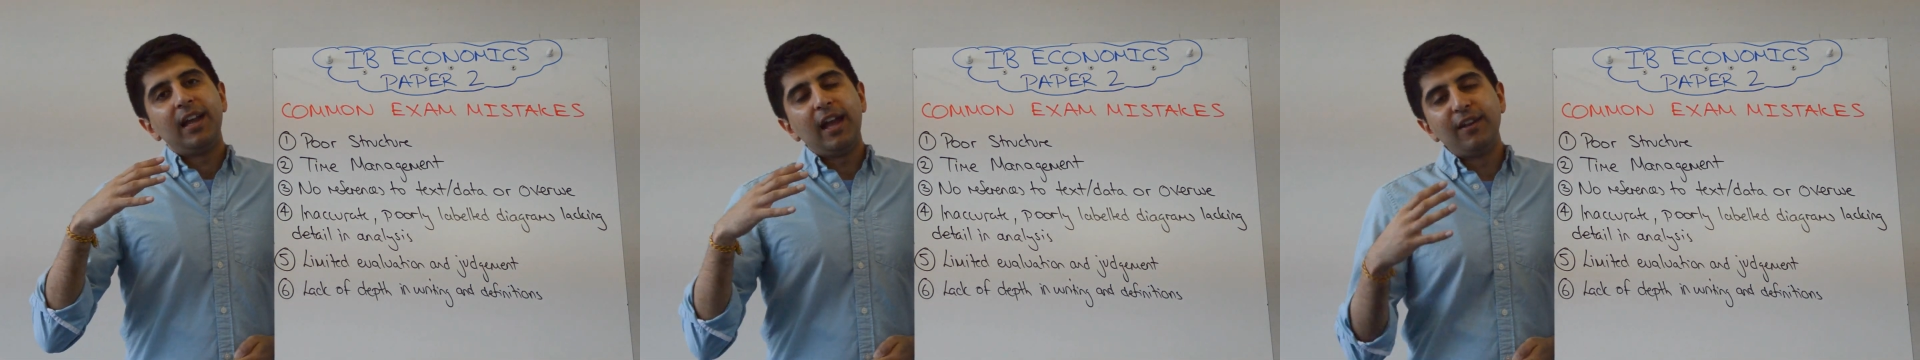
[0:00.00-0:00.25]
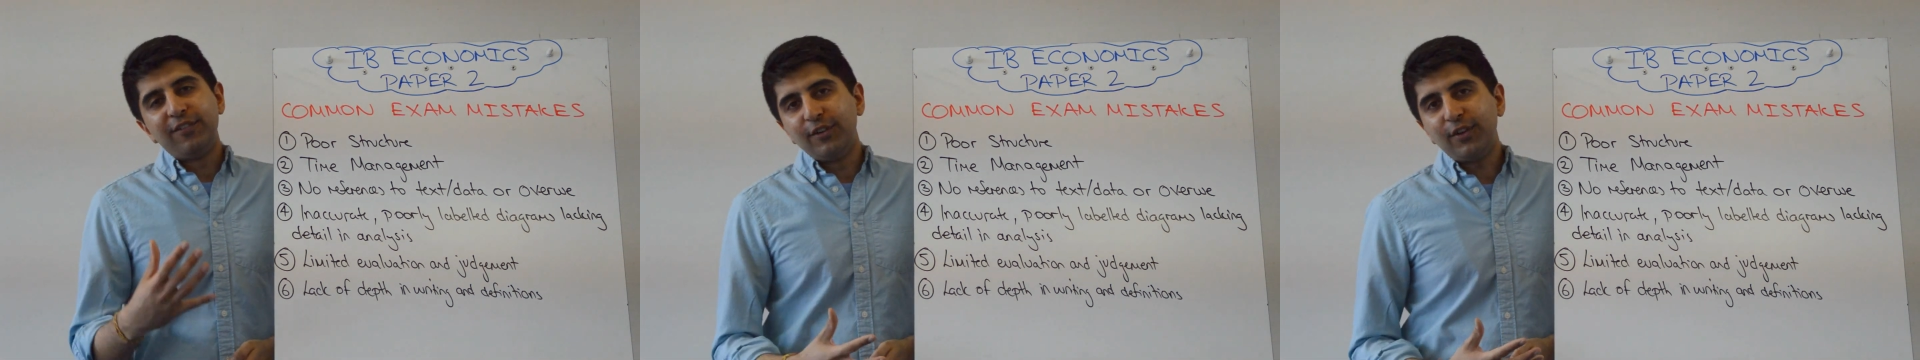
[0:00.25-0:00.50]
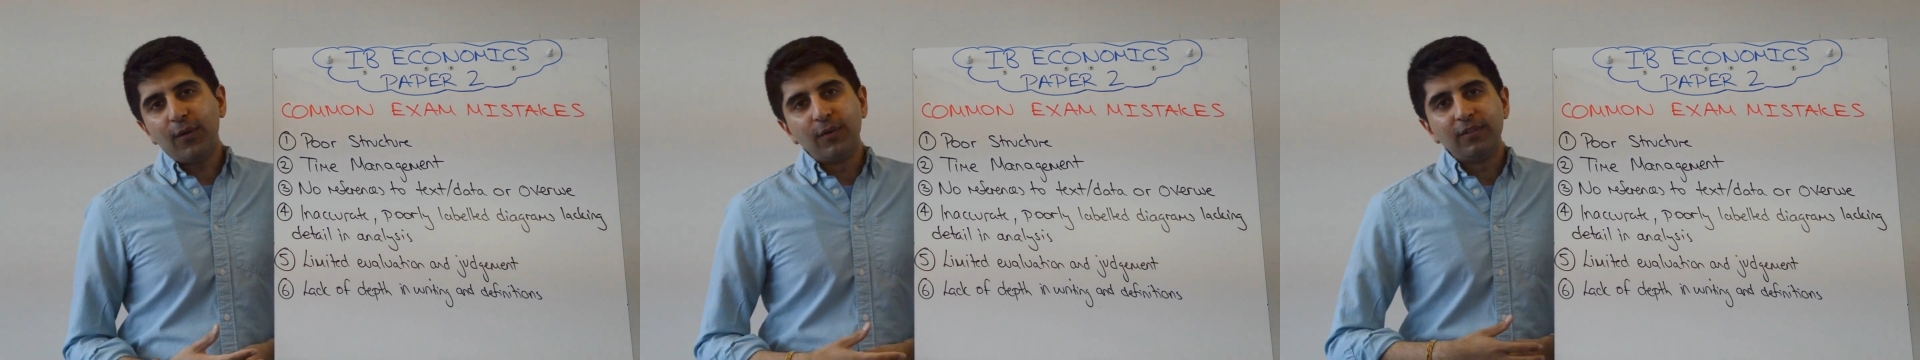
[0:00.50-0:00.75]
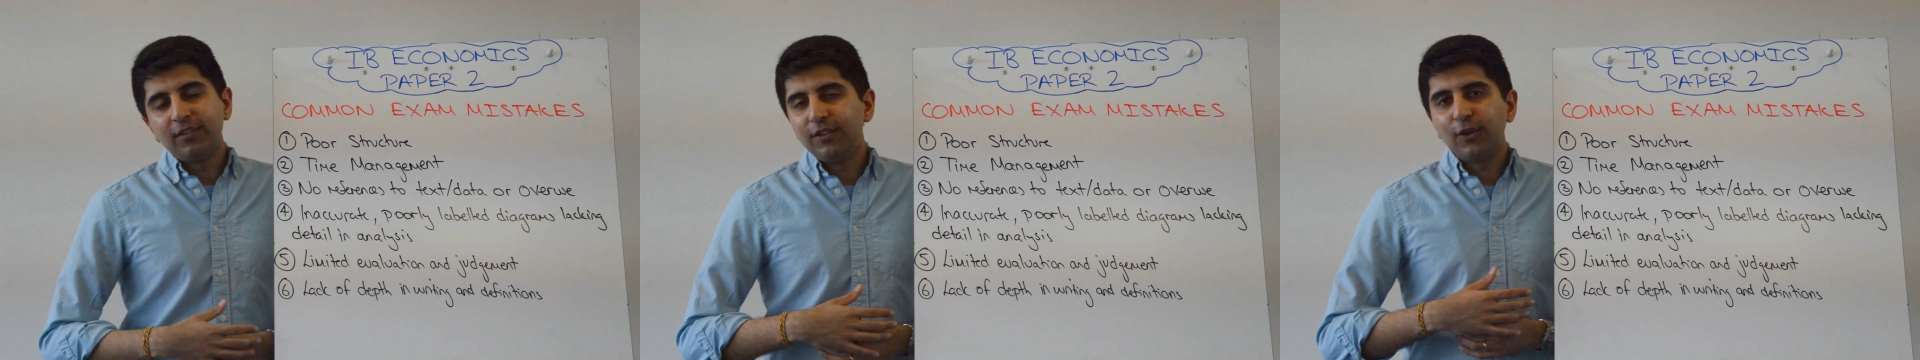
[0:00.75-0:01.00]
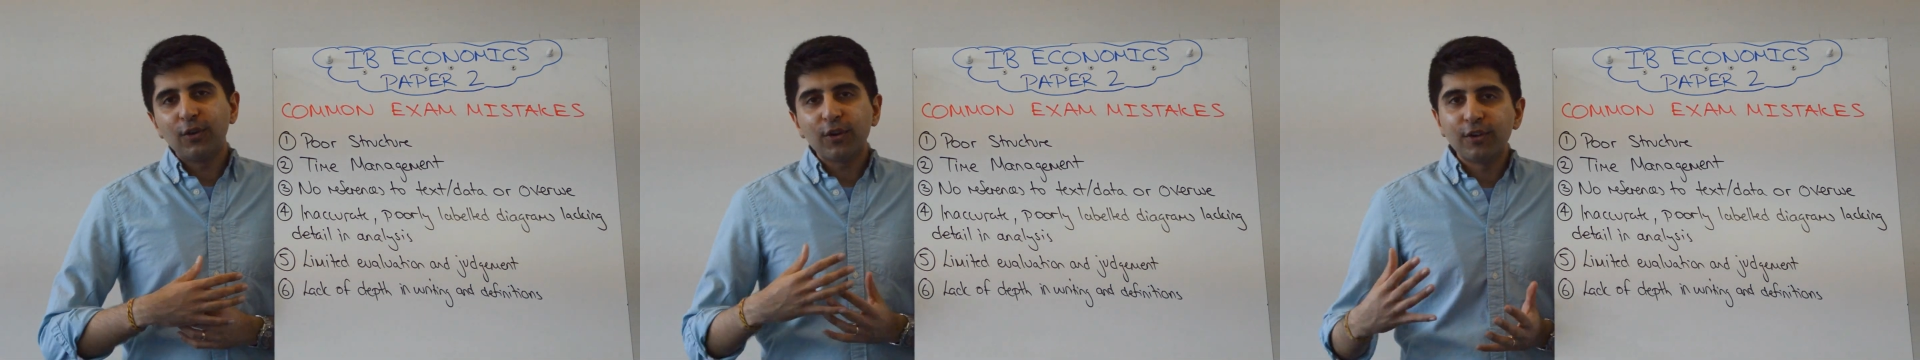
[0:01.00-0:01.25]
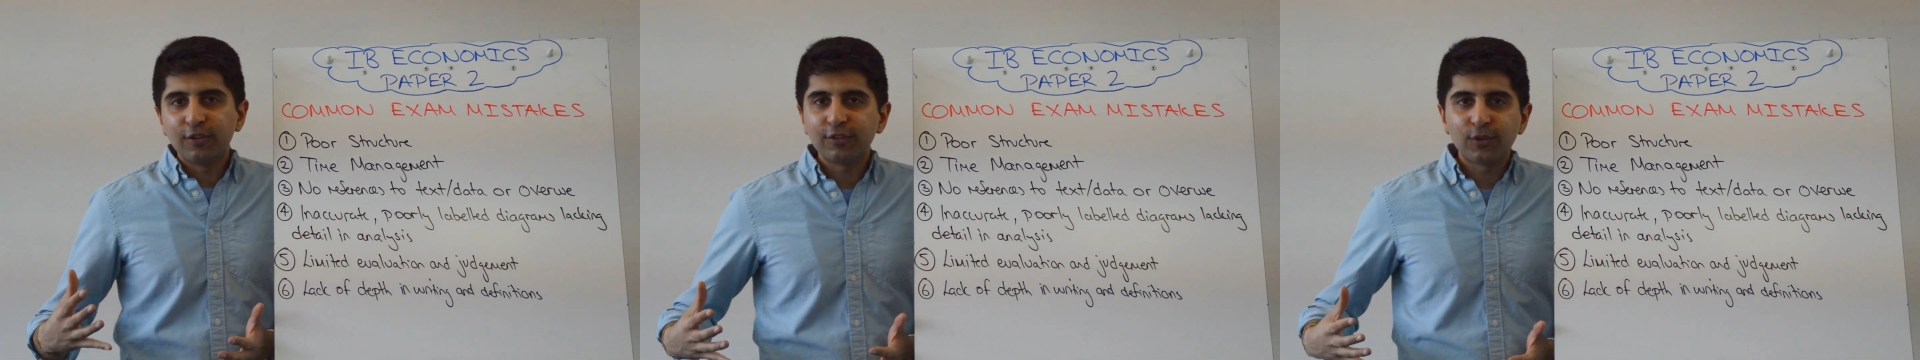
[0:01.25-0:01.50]
And if you don't, you're not
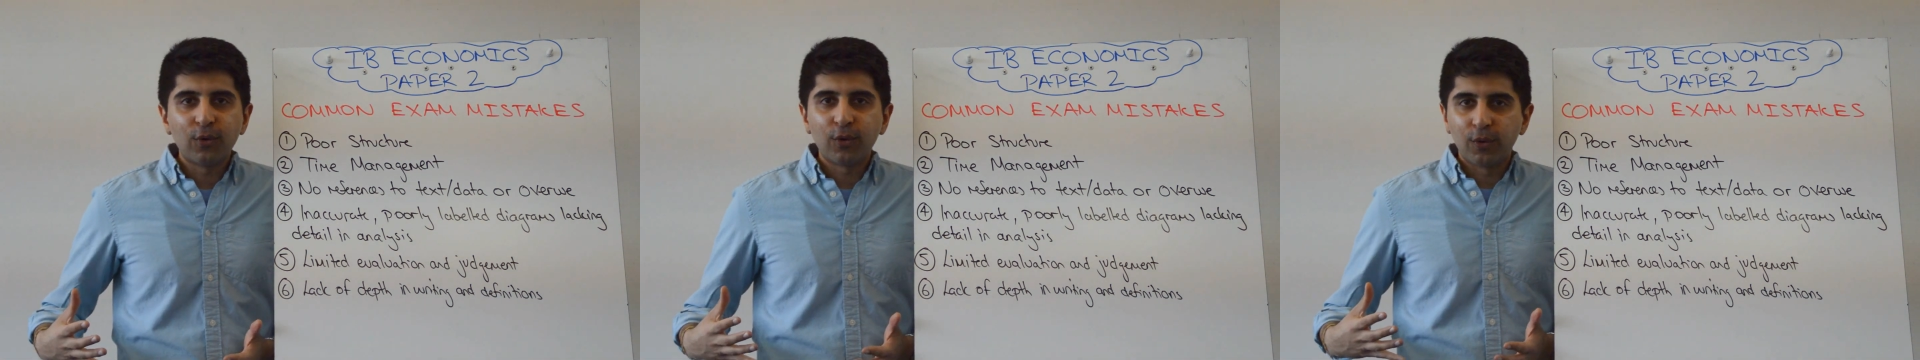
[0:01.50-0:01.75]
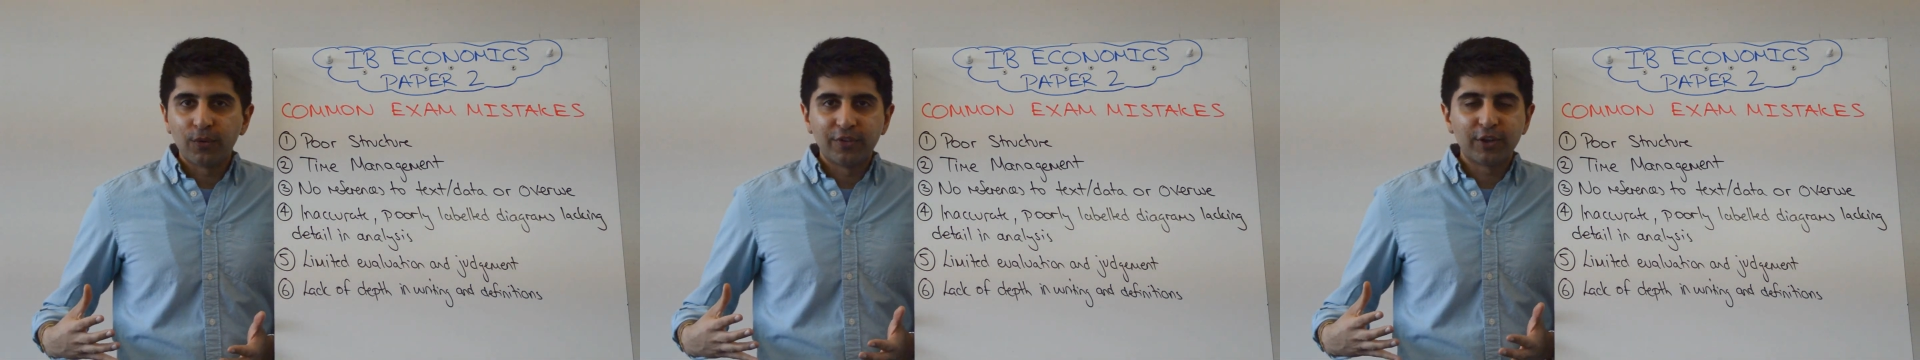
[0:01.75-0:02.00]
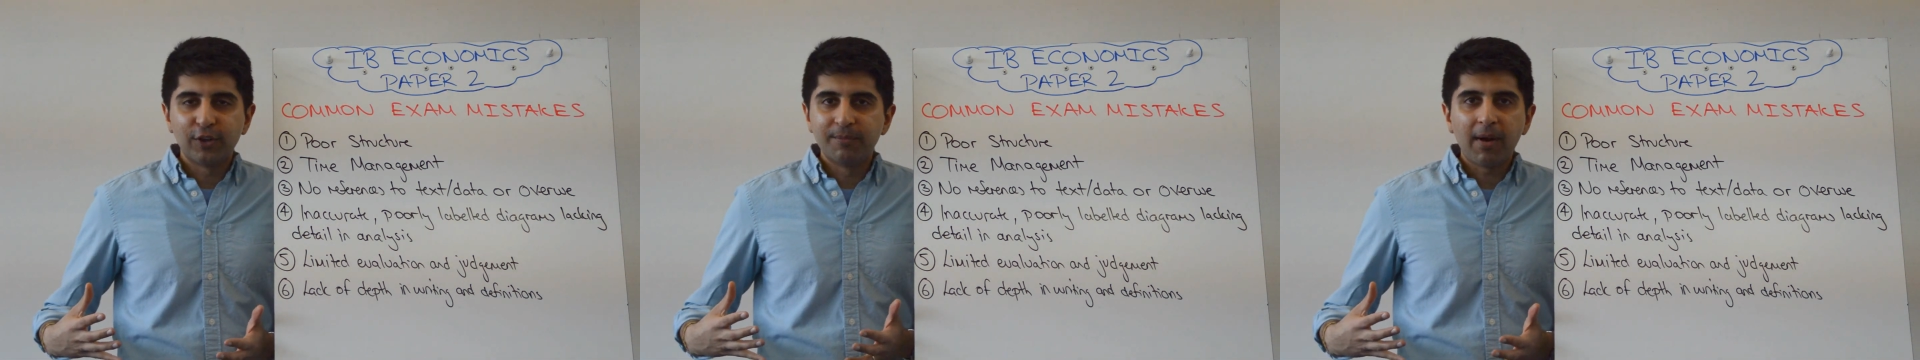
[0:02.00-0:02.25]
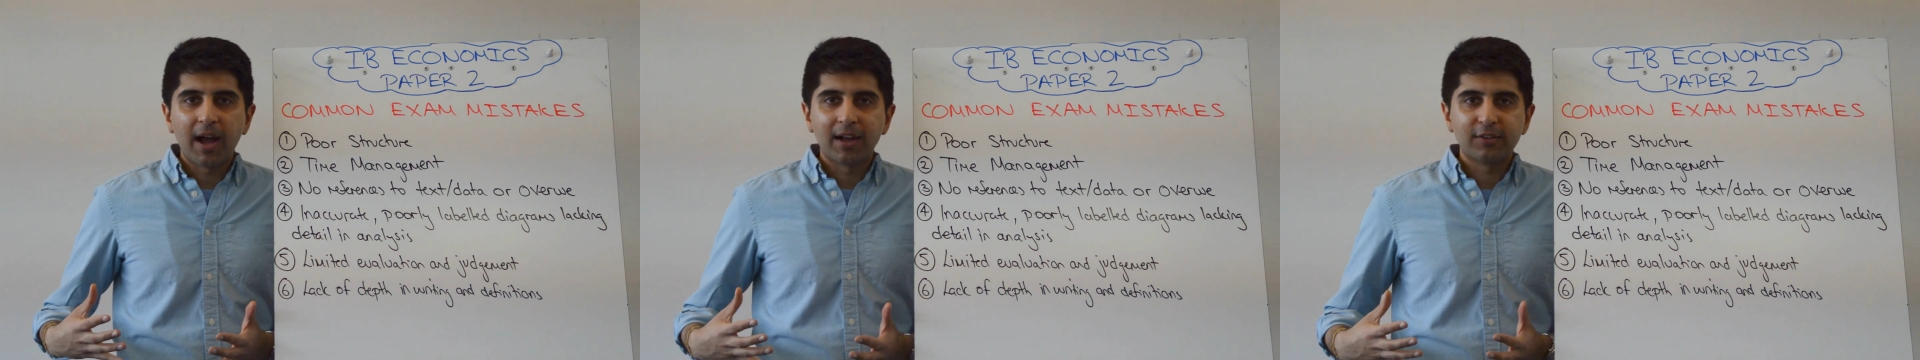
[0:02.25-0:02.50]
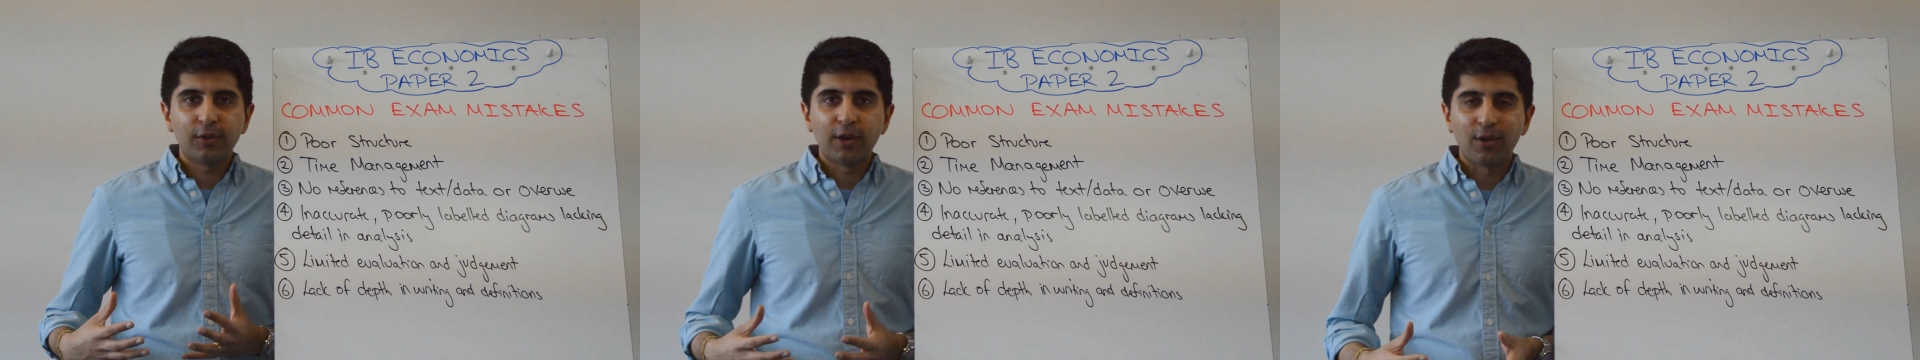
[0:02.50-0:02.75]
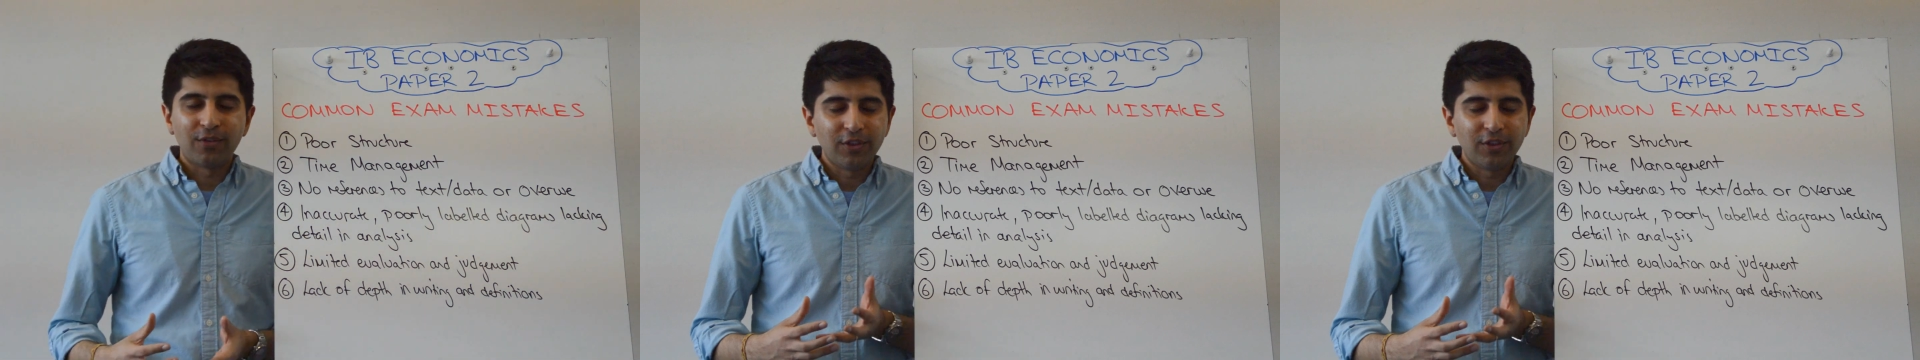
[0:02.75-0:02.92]
going to score the good marks, are you?